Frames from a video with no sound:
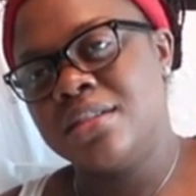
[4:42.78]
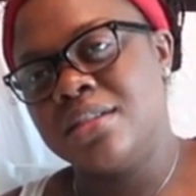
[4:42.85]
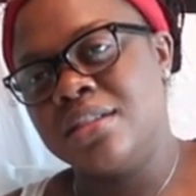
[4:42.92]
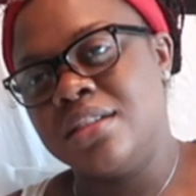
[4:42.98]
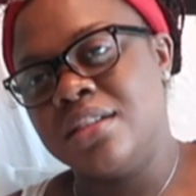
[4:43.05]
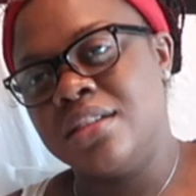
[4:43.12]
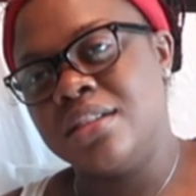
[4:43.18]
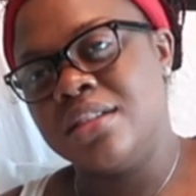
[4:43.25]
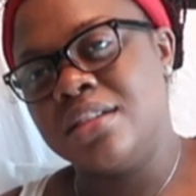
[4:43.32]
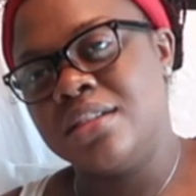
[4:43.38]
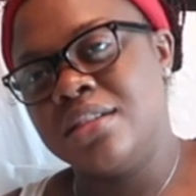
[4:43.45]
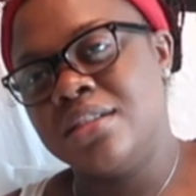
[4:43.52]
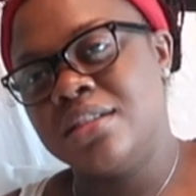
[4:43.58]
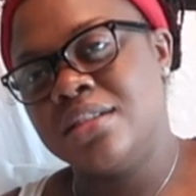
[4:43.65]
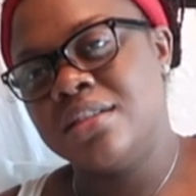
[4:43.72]
And
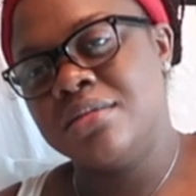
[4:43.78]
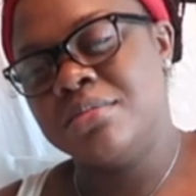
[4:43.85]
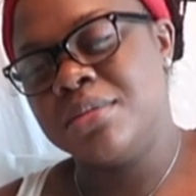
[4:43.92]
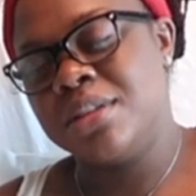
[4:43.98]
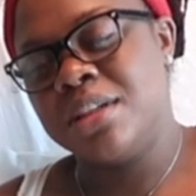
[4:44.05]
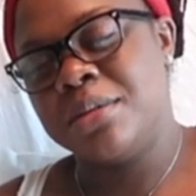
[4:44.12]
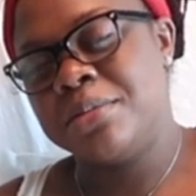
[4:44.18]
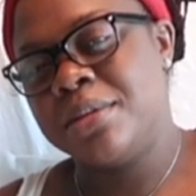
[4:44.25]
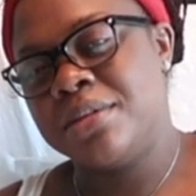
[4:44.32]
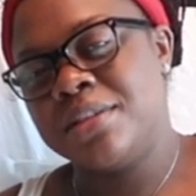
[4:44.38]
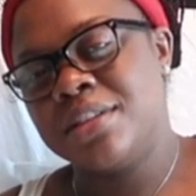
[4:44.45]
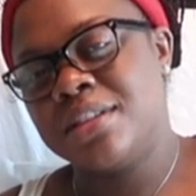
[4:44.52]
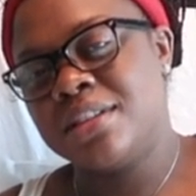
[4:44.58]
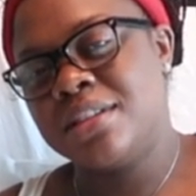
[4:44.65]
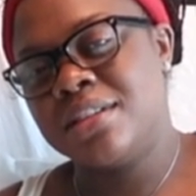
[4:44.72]
did that come
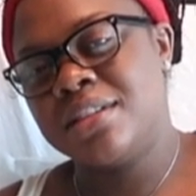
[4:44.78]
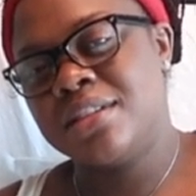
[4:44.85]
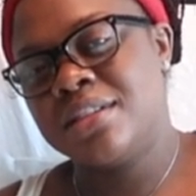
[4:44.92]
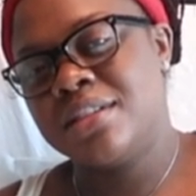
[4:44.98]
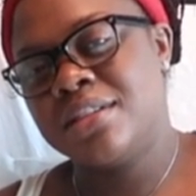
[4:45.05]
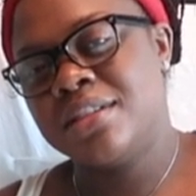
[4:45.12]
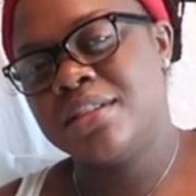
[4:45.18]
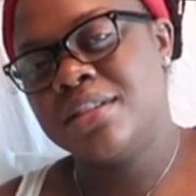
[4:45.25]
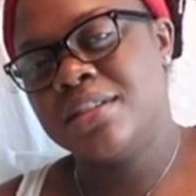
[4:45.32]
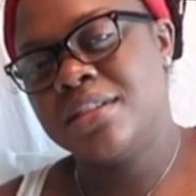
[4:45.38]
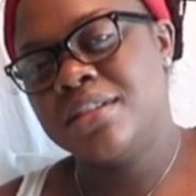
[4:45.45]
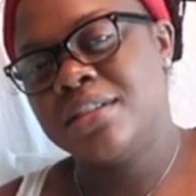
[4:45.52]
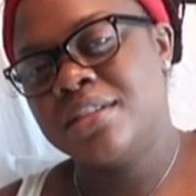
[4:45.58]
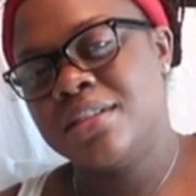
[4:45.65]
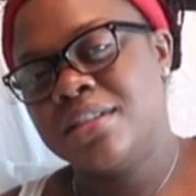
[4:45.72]
to sense?
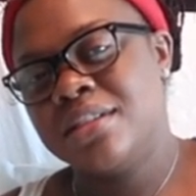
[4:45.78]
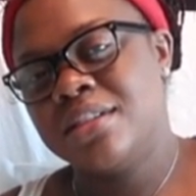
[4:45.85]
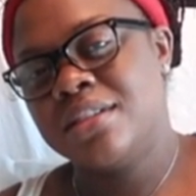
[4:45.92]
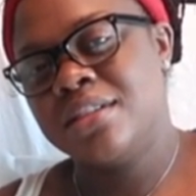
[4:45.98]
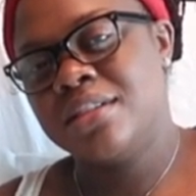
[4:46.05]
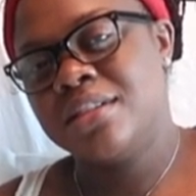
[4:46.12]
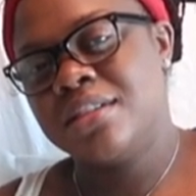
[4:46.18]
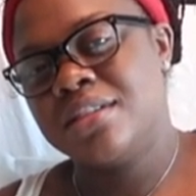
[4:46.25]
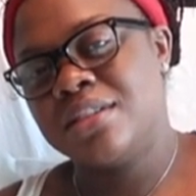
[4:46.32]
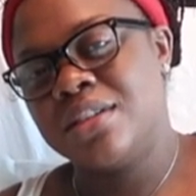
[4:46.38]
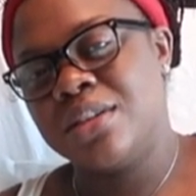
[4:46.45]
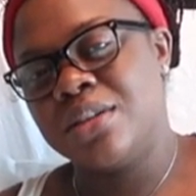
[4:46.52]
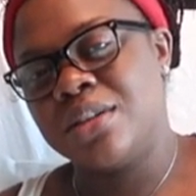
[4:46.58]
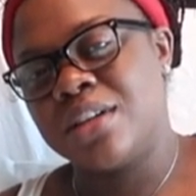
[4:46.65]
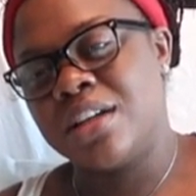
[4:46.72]

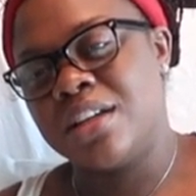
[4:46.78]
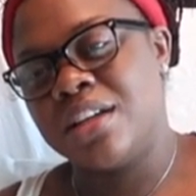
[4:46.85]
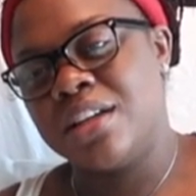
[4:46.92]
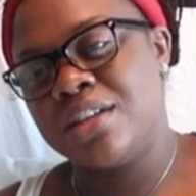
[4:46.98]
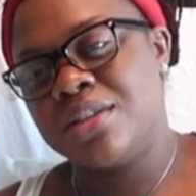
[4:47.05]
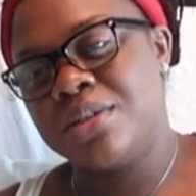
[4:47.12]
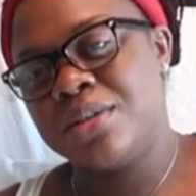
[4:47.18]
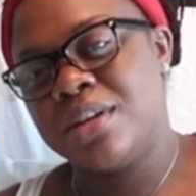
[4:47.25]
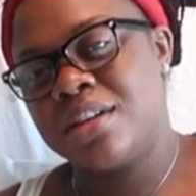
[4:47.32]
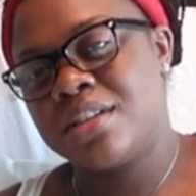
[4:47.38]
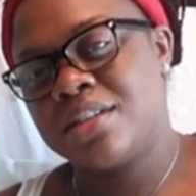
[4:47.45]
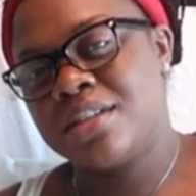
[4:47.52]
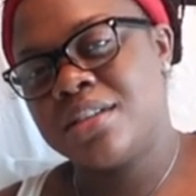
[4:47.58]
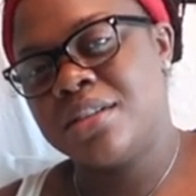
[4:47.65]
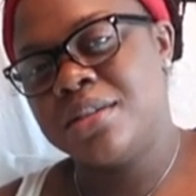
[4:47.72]
Mm-hmm. I got like 2
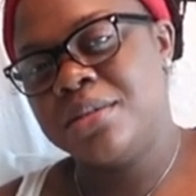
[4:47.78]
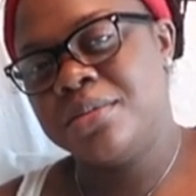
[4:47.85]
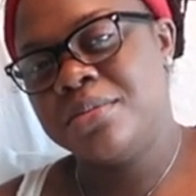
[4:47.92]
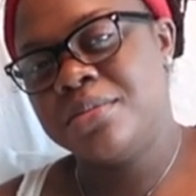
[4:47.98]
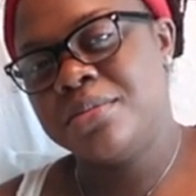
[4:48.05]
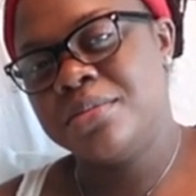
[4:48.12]
hours of sleep.